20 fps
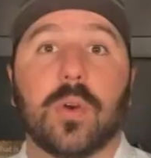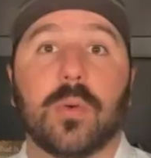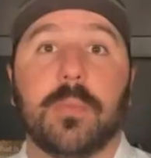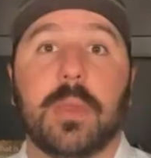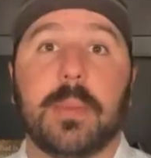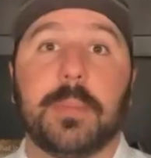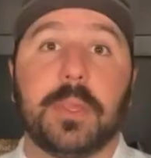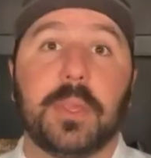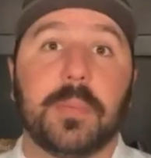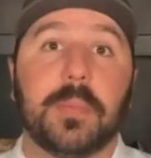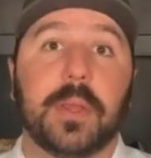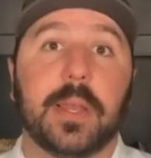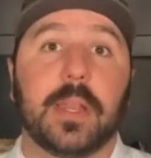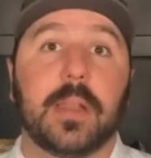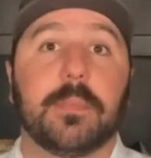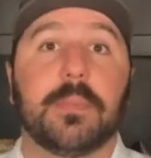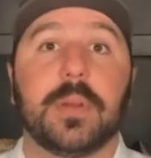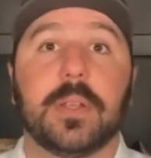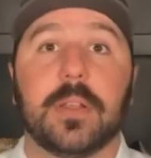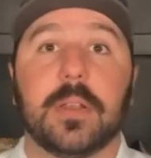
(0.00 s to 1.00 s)
maybe you plan
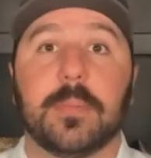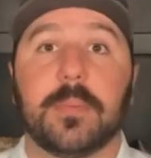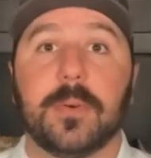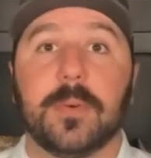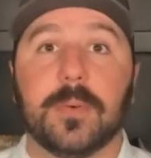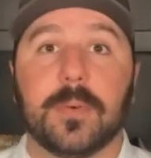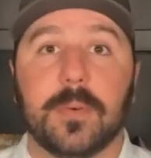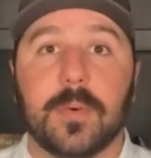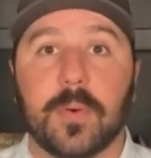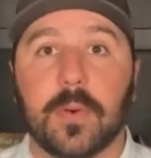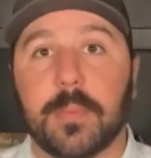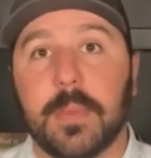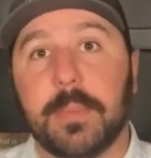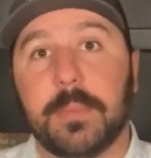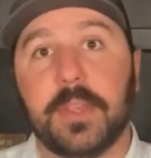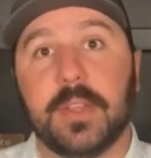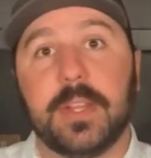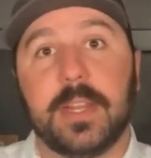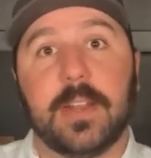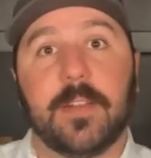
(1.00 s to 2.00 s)
on putting a pool, or
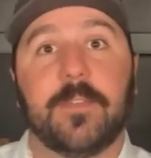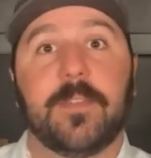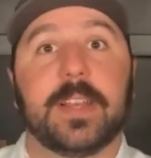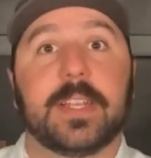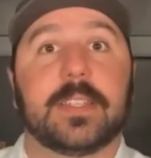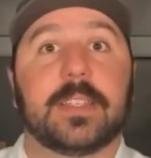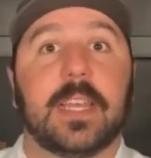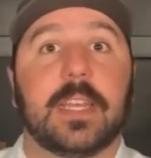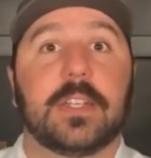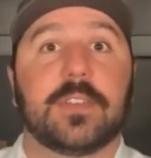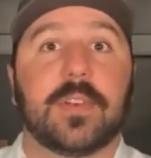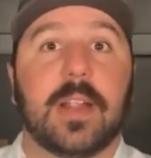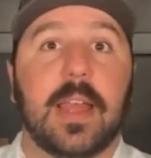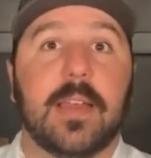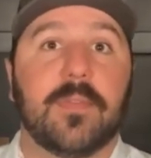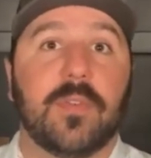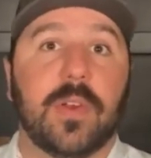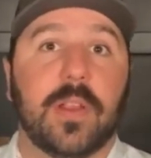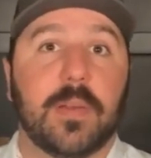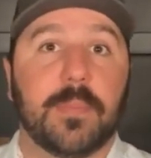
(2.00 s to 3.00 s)
maybe you need to fix that
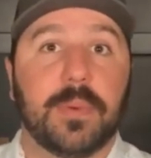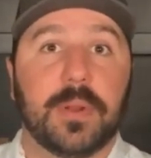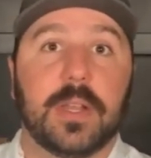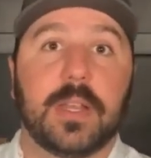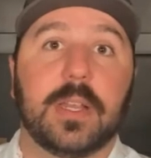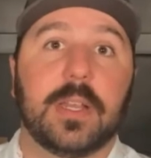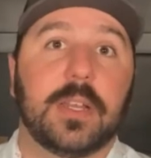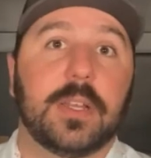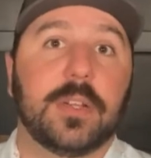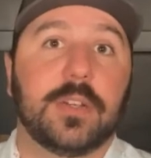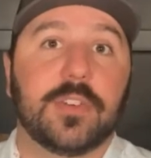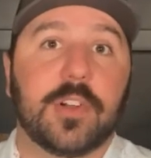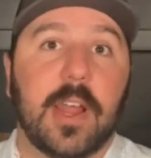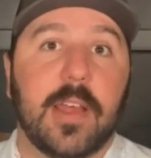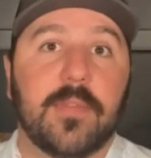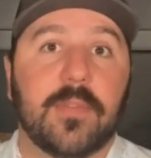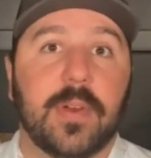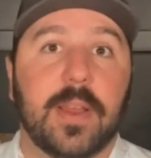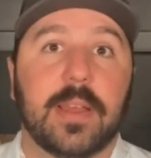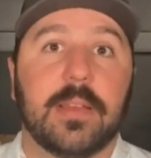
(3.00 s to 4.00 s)
driveway or put in a new
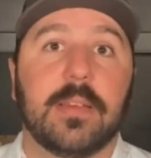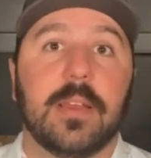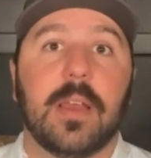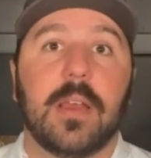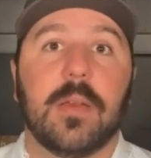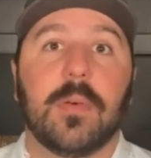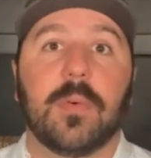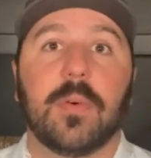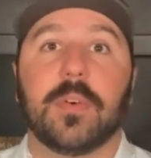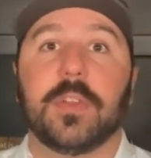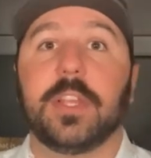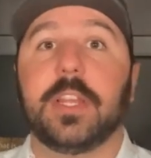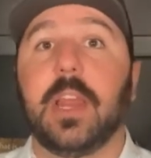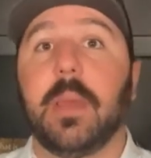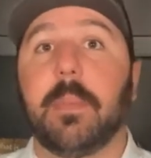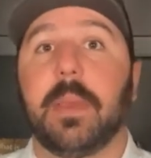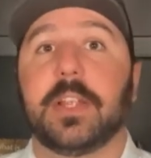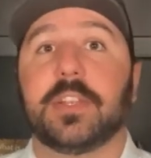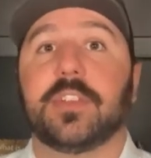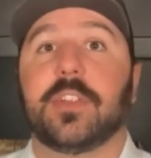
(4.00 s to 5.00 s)
driveway. Well, you need
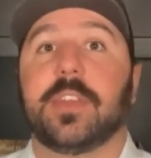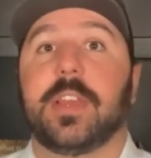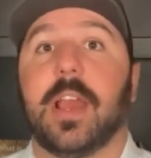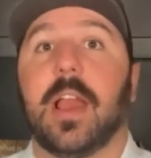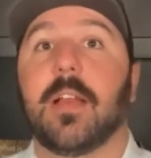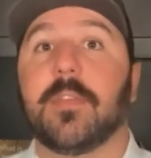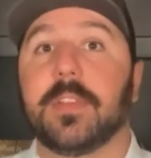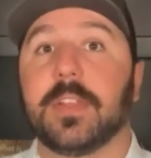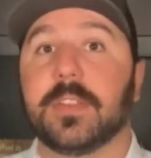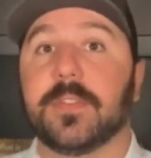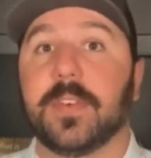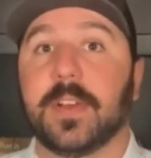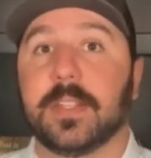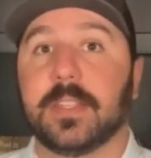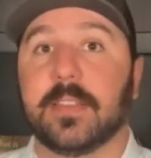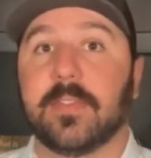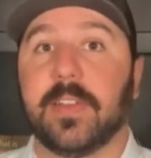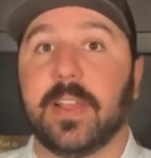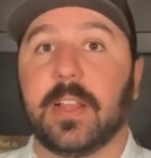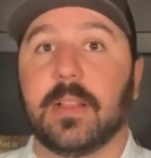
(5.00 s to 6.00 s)
to make sure that you have these
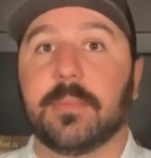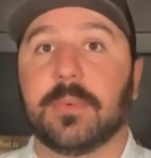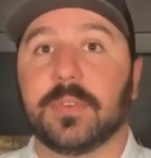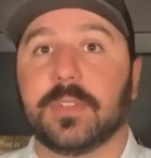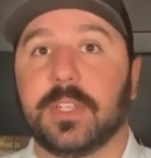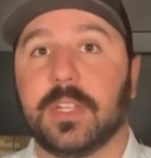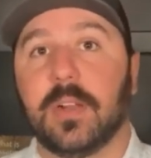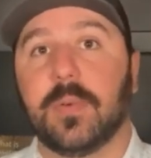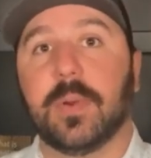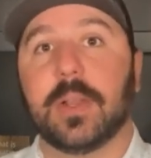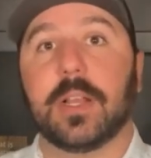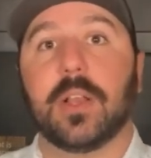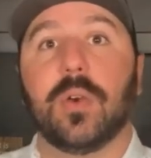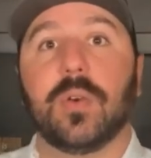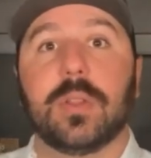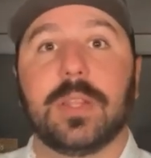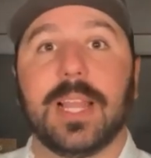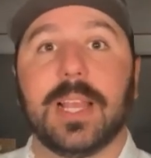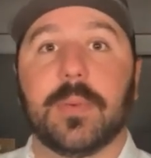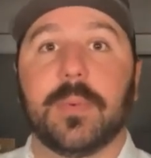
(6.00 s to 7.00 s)
funds available. So you don't want to
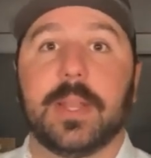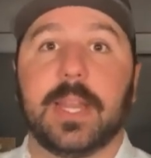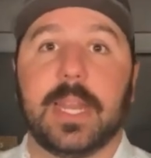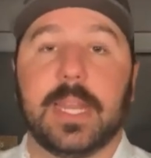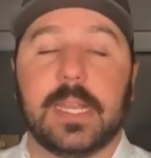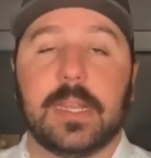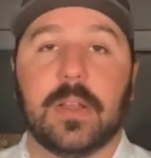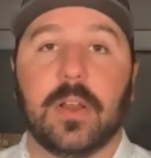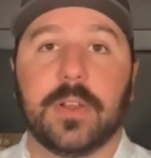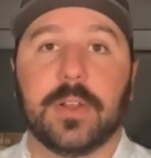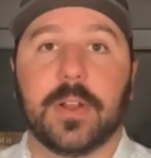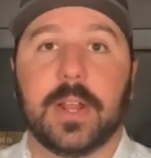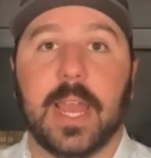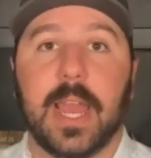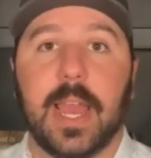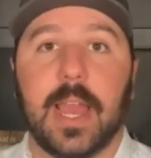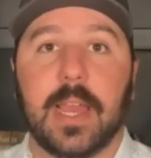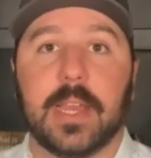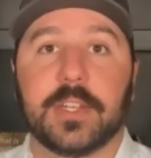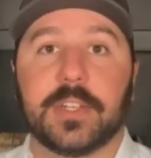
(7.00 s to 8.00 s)
go liquidating all your
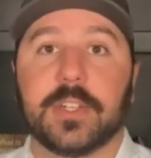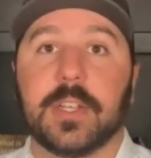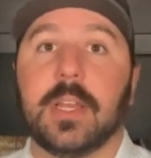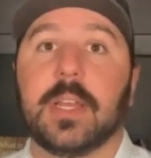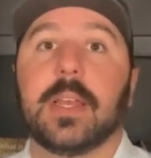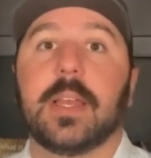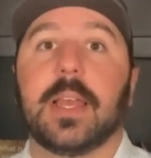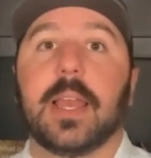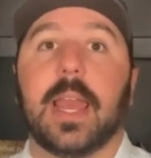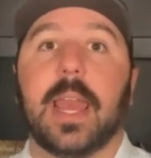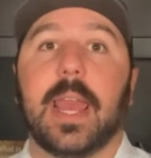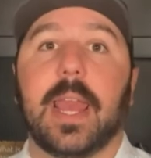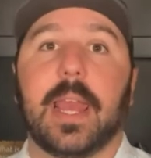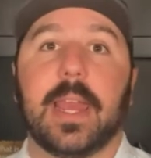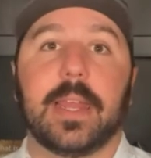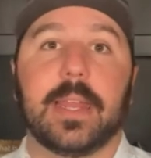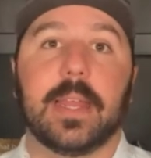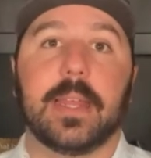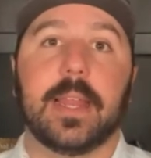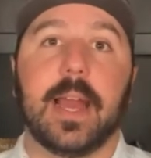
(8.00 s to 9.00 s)
cash
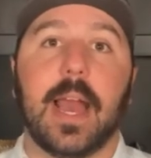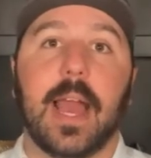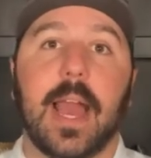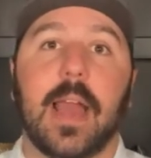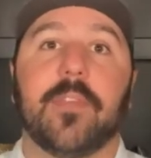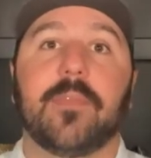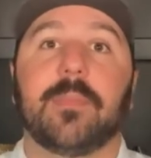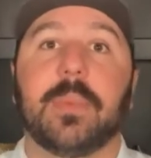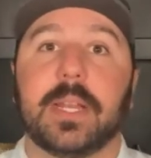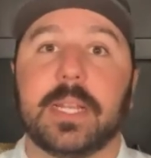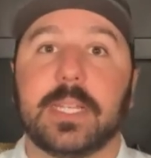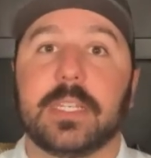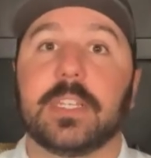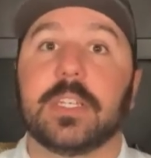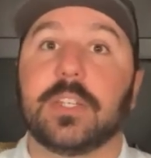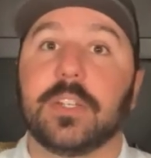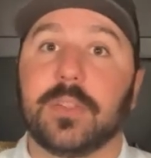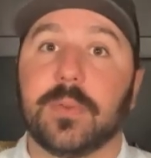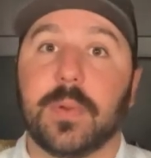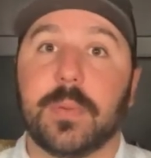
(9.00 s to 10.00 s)
and not have money to
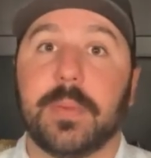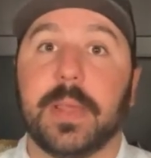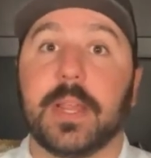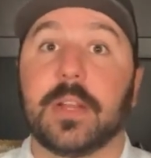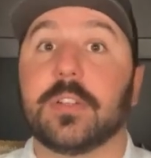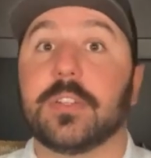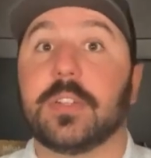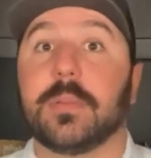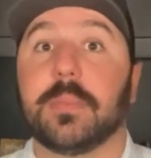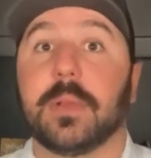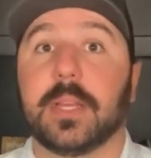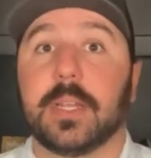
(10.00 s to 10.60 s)
do the repairs that you plan